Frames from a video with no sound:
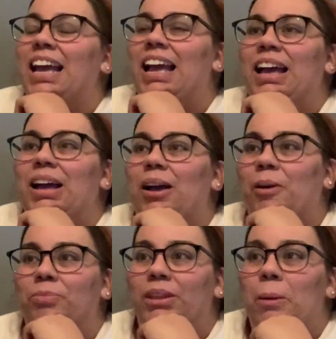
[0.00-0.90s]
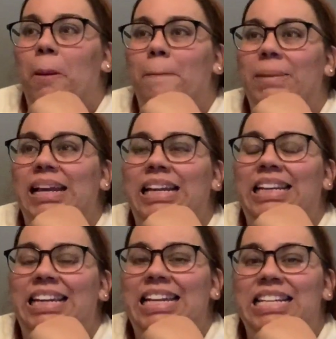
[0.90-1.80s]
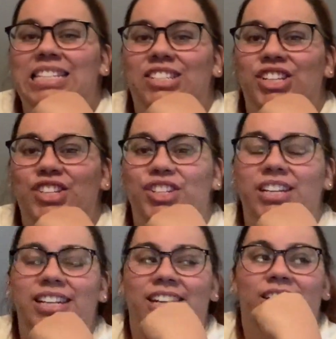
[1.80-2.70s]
My niece, Chi-Chi,